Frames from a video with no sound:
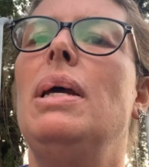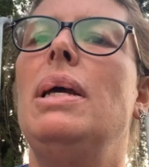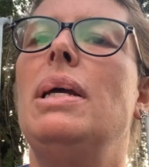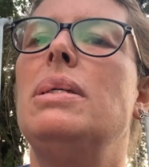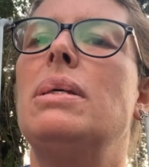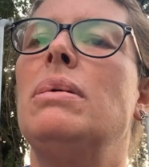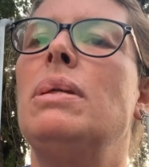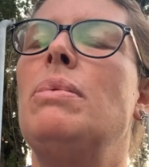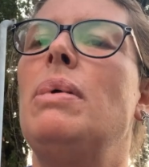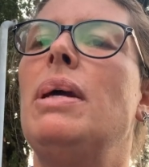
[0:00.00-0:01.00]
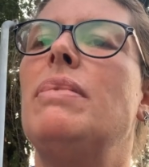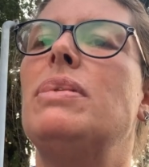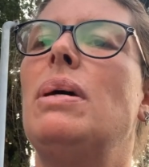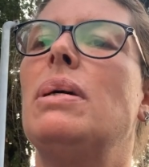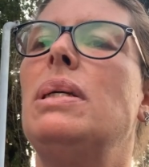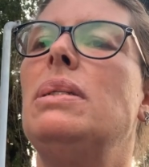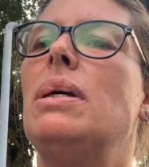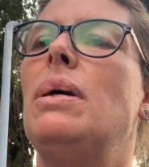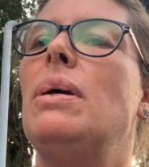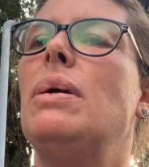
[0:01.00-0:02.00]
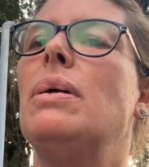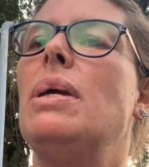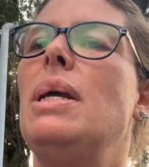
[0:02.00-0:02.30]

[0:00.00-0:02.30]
His only way of talking to her